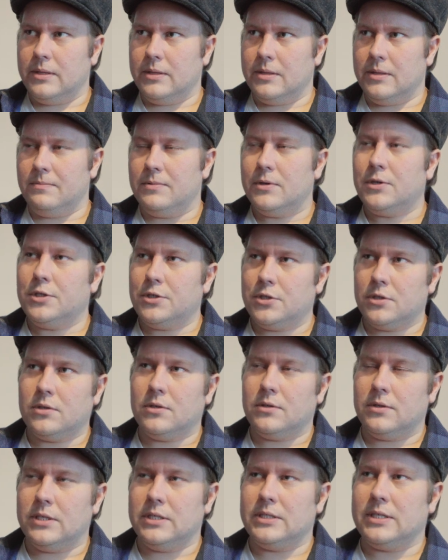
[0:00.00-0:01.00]
the version
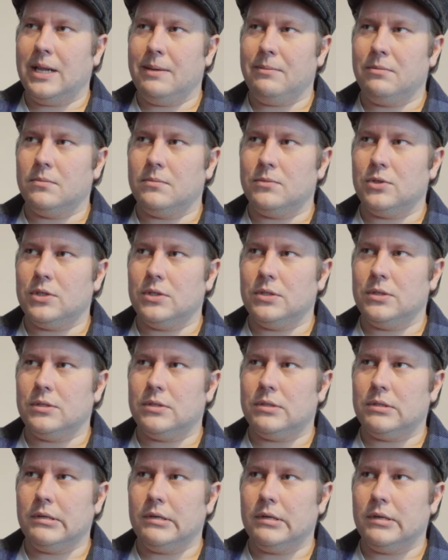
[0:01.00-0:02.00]
on this album
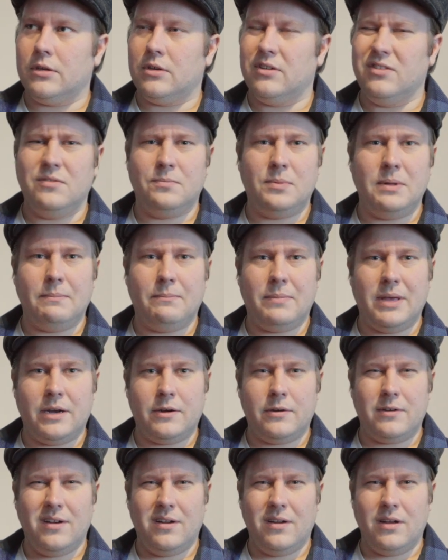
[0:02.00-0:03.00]
just could have been
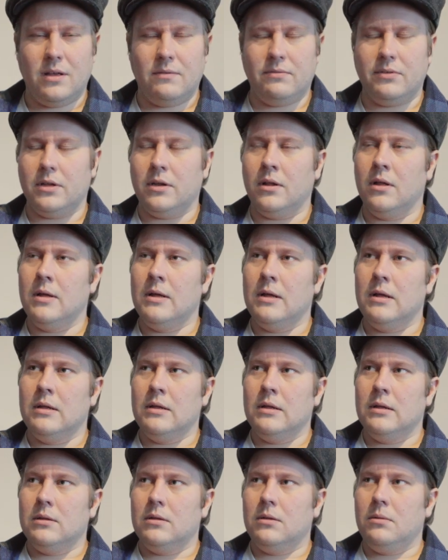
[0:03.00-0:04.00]
better, I feel.
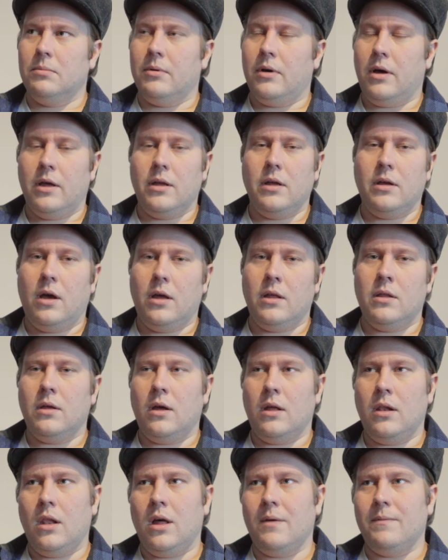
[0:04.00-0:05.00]
But
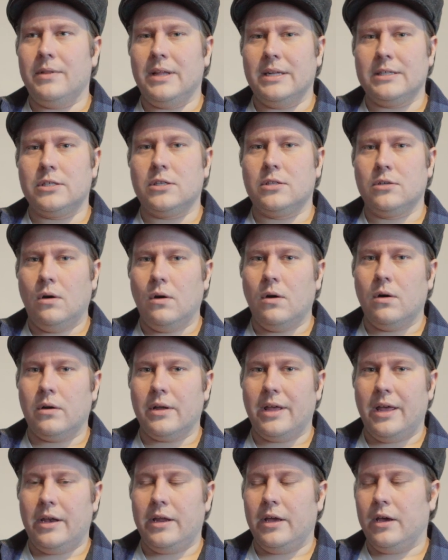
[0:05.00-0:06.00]
I love that
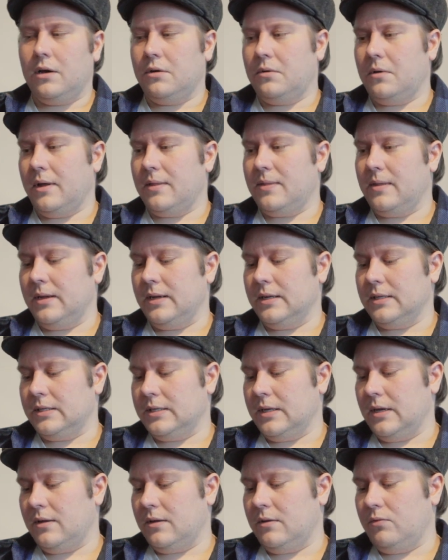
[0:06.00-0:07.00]
song anyhow. I think
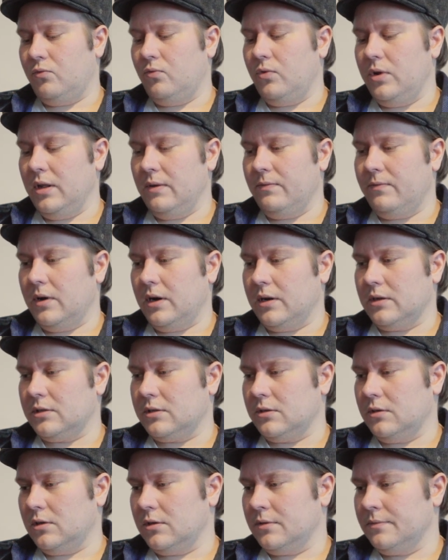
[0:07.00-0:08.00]
it's a really fun
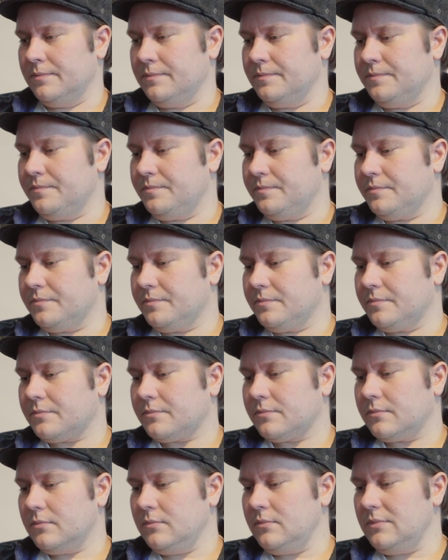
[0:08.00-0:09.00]
song.
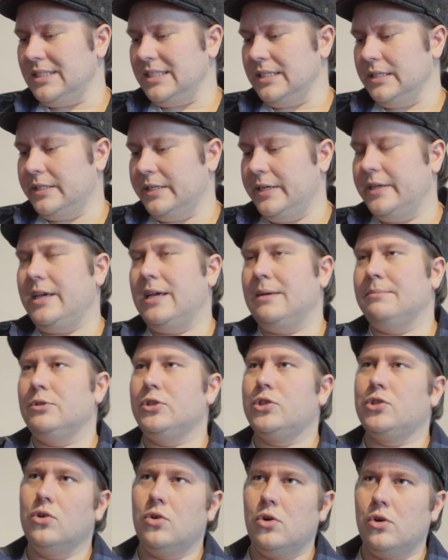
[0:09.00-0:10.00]
TM
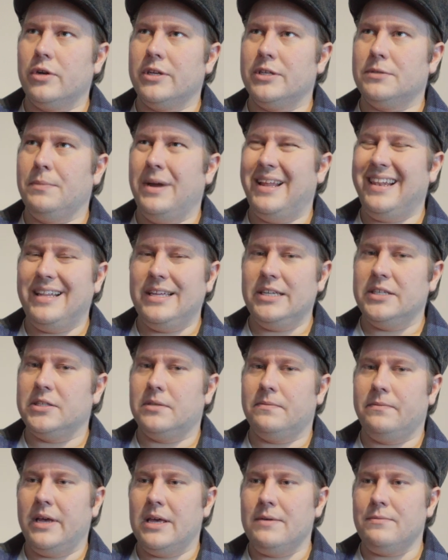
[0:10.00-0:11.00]
song is my
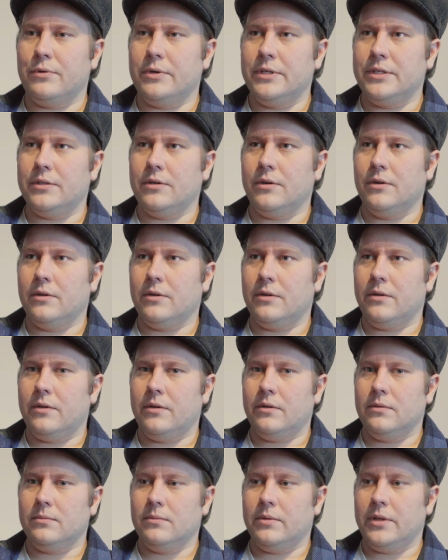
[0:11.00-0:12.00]
least favorite
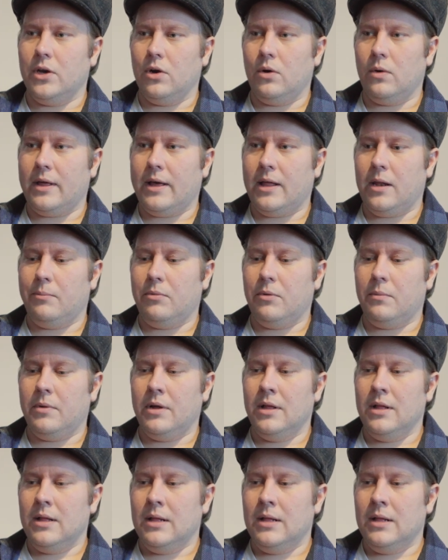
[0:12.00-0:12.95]
on the whole album.